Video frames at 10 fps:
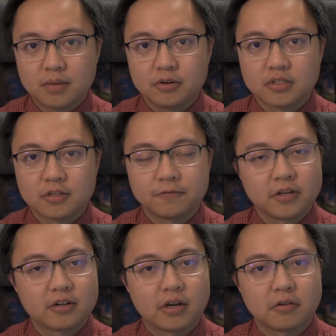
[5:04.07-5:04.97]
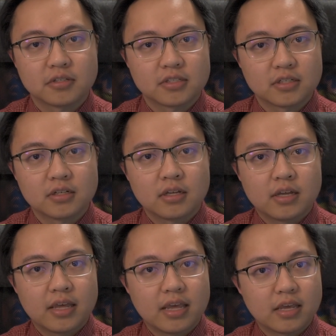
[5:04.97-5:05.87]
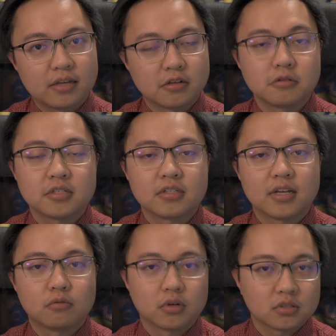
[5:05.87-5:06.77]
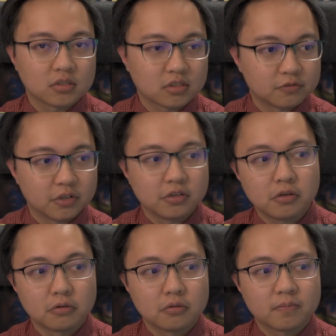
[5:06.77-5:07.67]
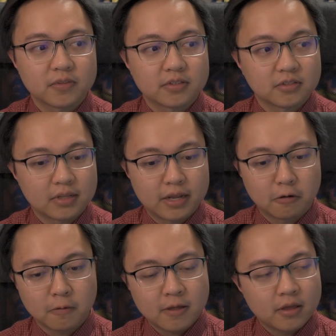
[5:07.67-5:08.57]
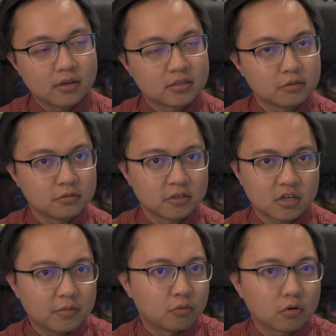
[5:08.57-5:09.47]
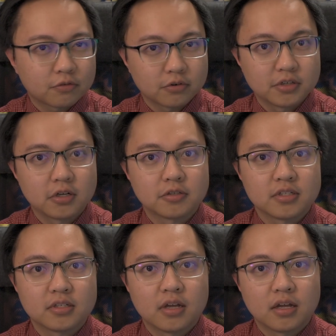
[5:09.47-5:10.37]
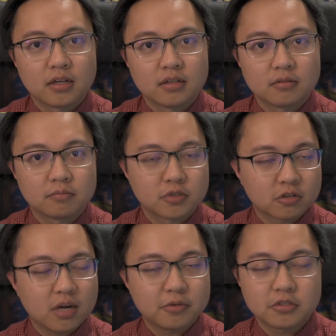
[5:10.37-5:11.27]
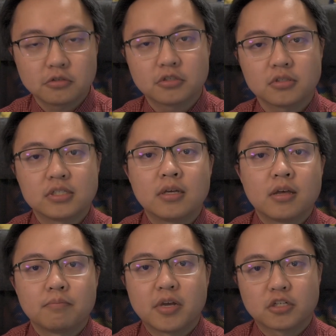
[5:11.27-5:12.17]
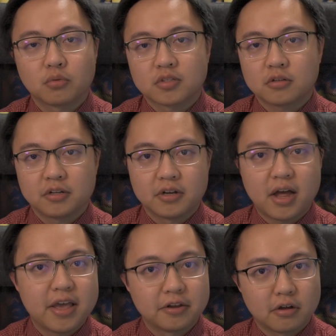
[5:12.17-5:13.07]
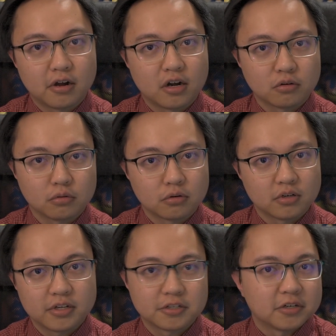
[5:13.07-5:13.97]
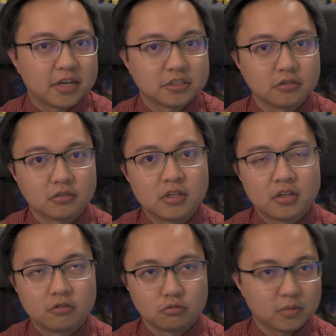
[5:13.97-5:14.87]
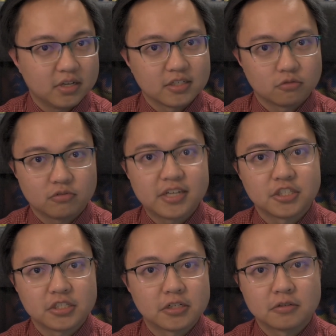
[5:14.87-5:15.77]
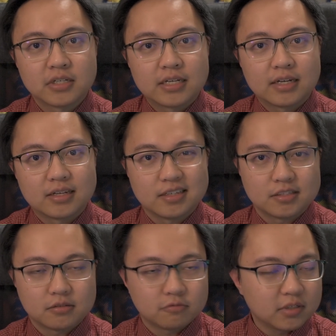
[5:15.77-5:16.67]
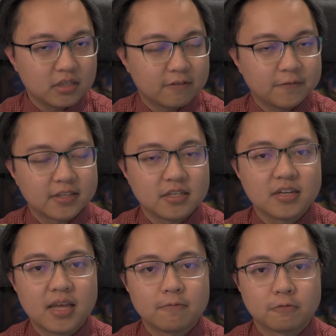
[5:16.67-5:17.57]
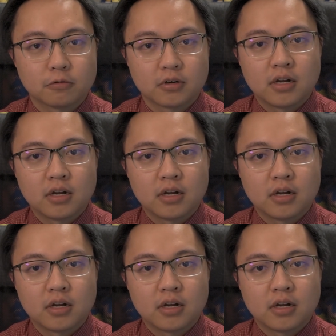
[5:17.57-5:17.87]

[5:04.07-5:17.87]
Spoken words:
to figure out a dosing that works for you. Now, to determine warfarin dosing, prescribers usually measure what's called an INR, or International Normalized Ratio. It's really a fancy name for